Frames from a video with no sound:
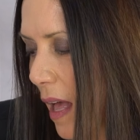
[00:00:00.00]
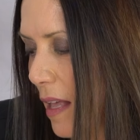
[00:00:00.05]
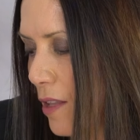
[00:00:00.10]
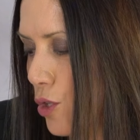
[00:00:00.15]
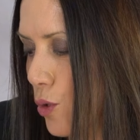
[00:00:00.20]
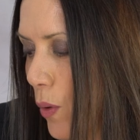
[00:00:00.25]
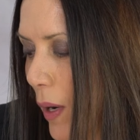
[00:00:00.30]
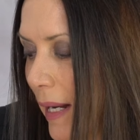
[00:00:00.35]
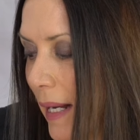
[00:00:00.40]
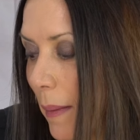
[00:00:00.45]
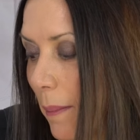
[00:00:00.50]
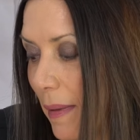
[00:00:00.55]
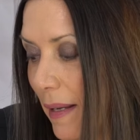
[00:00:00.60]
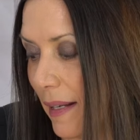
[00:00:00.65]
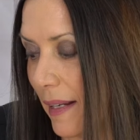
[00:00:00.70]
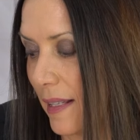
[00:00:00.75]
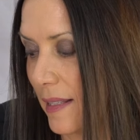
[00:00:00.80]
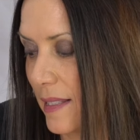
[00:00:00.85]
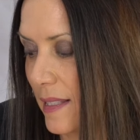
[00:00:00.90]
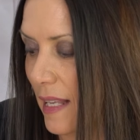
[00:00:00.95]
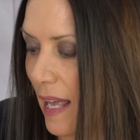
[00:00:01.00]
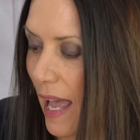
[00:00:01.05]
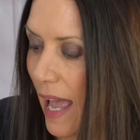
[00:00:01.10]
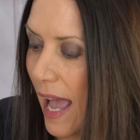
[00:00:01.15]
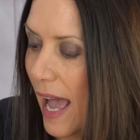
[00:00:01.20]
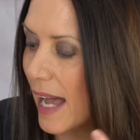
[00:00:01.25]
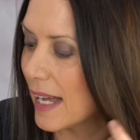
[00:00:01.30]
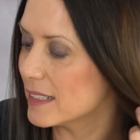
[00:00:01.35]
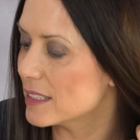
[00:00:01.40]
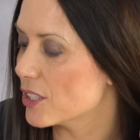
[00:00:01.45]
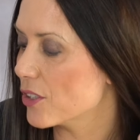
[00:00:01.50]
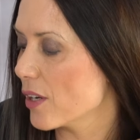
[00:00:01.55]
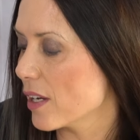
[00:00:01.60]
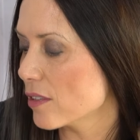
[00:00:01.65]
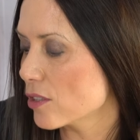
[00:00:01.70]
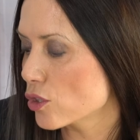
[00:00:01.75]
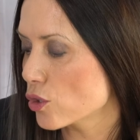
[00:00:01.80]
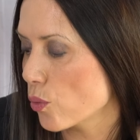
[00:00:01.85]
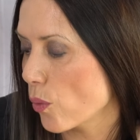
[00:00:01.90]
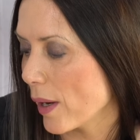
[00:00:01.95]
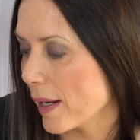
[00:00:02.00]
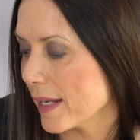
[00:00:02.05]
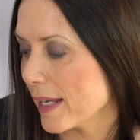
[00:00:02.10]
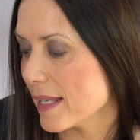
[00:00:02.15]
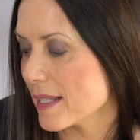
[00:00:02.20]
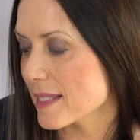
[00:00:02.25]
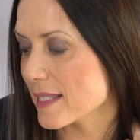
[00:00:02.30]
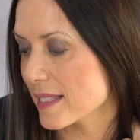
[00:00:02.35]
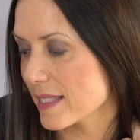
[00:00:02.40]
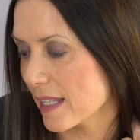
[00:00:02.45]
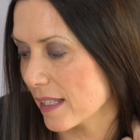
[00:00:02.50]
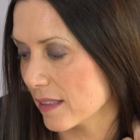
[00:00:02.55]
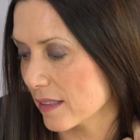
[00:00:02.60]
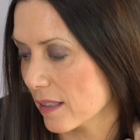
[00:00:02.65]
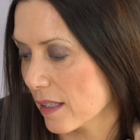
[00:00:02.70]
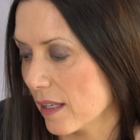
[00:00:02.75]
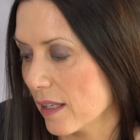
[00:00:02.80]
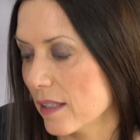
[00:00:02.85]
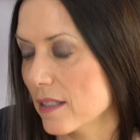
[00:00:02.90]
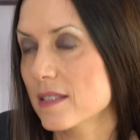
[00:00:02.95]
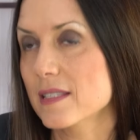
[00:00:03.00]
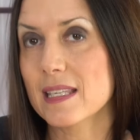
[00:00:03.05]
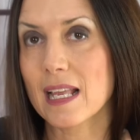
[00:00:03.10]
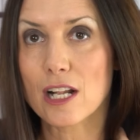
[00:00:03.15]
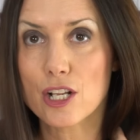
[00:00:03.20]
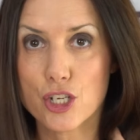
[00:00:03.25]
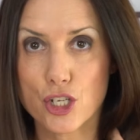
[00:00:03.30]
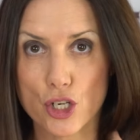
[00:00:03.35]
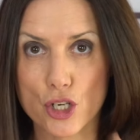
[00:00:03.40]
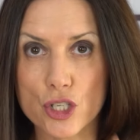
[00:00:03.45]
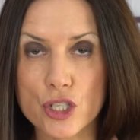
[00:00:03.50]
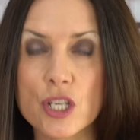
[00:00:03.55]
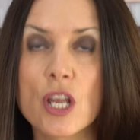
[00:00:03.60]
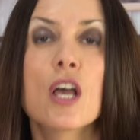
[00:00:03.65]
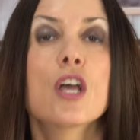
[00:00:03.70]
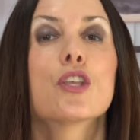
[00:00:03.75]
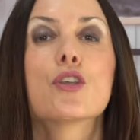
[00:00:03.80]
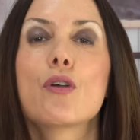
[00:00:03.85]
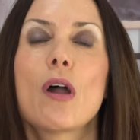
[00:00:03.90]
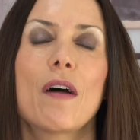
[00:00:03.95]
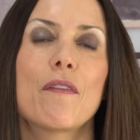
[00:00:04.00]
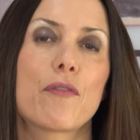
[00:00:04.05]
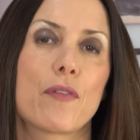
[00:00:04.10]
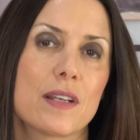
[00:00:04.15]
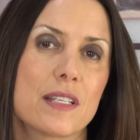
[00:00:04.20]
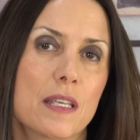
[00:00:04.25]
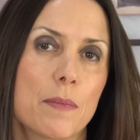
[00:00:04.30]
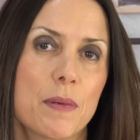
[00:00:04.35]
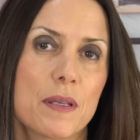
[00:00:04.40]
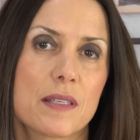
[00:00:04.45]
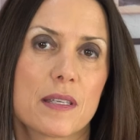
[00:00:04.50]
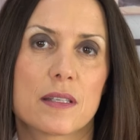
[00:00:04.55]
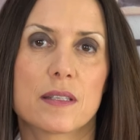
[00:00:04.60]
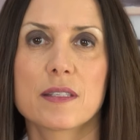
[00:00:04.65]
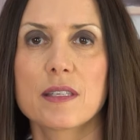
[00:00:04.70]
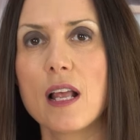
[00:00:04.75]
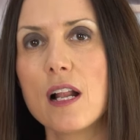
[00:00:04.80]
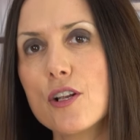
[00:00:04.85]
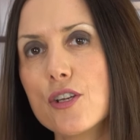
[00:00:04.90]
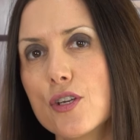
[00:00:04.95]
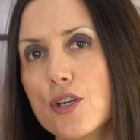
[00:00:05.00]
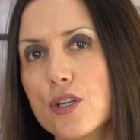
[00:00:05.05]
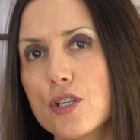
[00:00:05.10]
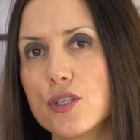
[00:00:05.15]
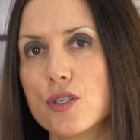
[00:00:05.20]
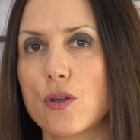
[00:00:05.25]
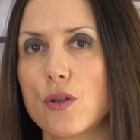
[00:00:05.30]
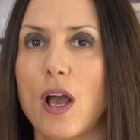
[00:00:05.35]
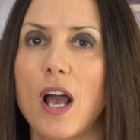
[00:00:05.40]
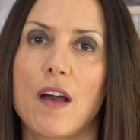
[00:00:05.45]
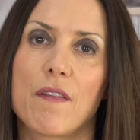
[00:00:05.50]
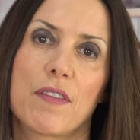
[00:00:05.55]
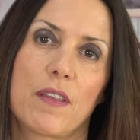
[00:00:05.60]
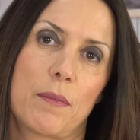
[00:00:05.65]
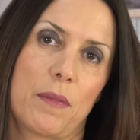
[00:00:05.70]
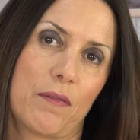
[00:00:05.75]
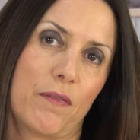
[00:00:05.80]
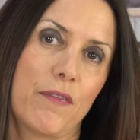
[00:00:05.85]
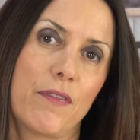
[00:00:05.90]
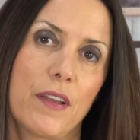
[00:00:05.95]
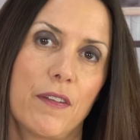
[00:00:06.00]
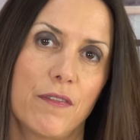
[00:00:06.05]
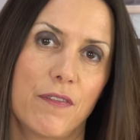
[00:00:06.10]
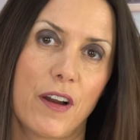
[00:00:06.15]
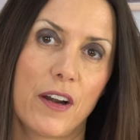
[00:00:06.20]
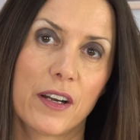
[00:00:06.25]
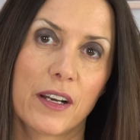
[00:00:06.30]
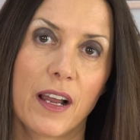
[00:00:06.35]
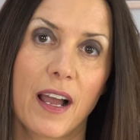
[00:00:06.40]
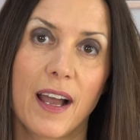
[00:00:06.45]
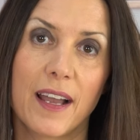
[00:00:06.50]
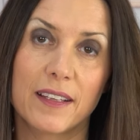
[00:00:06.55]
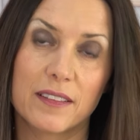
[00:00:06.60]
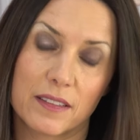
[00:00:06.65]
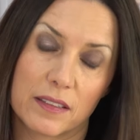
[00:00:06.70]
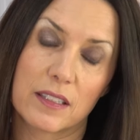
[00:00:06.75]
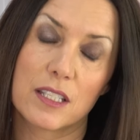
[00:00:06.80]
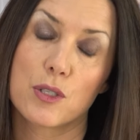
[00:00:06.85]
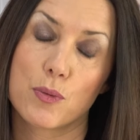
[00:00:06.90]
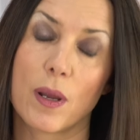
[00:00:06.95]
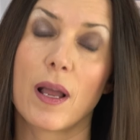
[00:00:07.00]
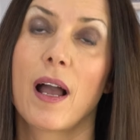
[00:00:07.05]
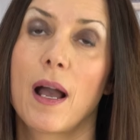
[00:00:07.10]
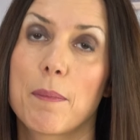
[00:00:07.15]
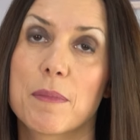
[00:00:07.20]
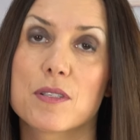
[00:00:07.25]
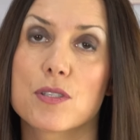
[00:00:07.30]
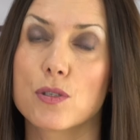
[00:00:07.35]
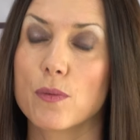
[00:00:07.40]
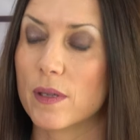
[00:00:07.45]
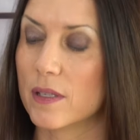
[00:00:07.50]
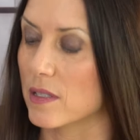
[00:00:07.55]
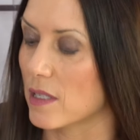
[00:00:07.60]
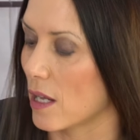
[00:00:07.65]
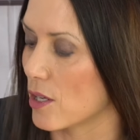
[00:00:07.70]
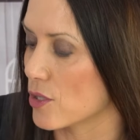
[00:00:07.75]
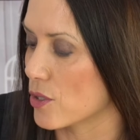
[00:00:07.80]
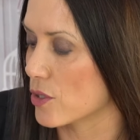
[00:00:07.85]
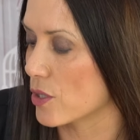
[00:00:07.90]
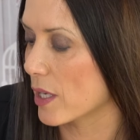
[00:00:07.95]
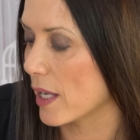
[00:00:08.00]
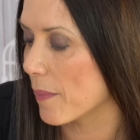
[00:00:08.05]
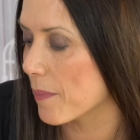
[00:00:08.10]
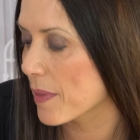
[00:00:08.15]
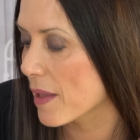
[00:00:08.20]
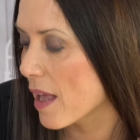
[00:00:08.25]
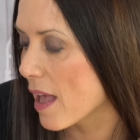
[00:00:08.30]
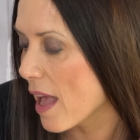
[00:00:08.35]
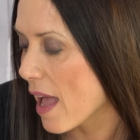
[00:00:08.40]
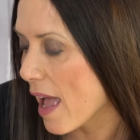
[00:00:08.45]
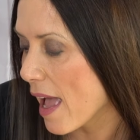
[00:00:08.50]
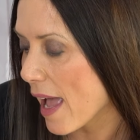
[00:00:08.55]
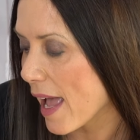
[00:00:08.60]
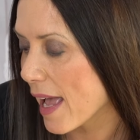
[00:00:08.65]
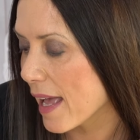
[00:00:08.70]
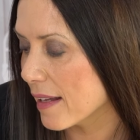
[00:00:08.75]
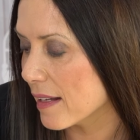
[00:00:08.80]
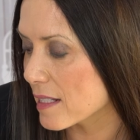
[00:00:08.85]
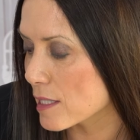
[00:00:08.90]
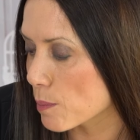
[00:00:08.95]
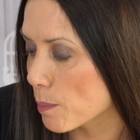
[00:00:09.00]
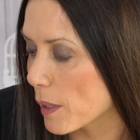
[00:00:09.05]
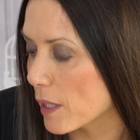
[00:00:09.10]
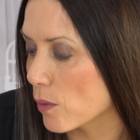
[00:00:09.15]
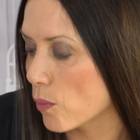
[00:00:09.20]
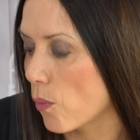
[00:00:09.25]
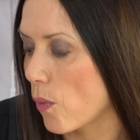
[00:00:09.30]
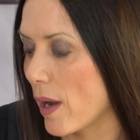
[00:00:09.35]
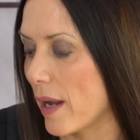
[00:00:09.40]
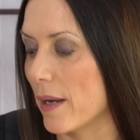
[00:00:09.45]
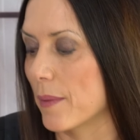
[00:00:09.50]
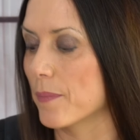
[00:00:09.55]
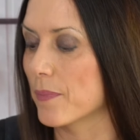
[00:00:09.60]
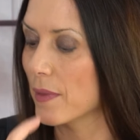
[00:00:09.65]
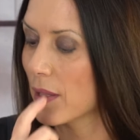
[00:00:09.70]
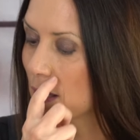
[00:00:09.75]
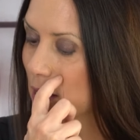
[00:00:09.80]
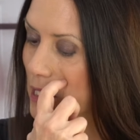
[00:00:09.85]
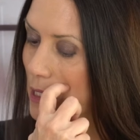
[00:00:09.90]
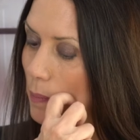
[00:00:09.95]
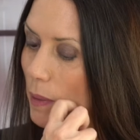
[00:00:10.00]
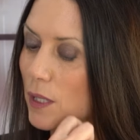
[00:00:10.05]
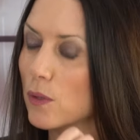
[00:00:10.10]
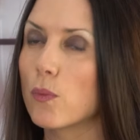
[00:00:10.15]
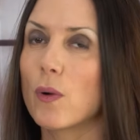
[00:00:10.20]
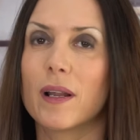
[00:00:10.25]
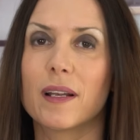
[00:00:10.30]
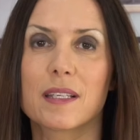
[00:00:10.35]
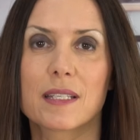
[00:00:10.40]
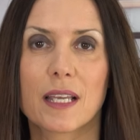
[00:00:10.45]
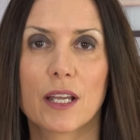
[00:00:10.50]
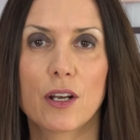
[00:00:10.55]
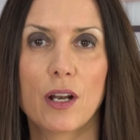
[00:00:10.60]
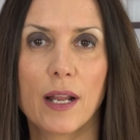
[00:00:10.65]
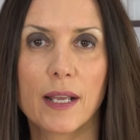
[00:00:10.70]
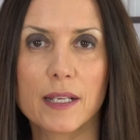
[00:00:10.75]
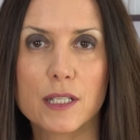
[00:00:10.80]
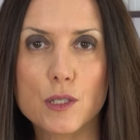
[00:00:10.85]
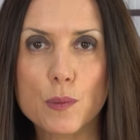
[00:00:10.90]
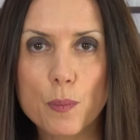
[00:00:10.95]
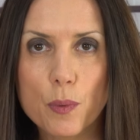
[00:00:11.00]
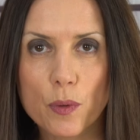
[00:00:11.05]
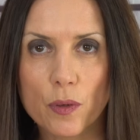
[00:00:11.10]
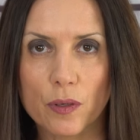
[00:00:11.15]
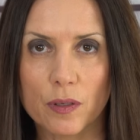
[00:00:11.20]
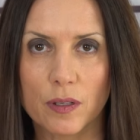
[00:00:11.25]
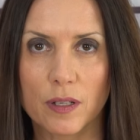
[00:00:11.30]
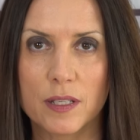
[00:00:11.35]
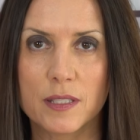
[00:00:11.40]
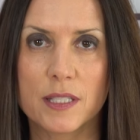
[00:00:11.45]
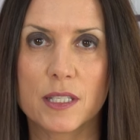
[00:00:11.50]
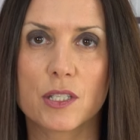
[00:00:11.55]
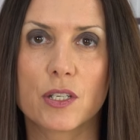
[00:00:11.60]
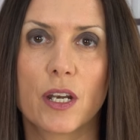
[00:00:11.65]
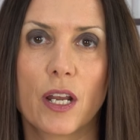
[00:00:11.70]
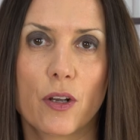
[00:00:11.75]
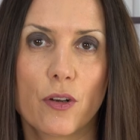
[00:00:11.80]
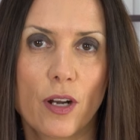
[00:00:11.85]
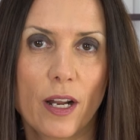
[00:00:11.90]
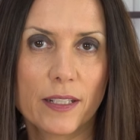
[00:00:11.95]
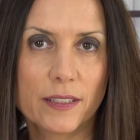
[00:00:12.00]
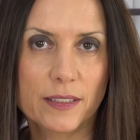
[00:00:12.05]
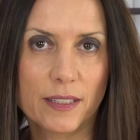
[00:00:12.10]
20 minutes, 120 Celsius. You have recipes in Celsius, you have them in Fahrenheit. This one happens to be in Celsius, okay? And speed 1. Speed 1 is kind of like a spoon. It's just gonna go like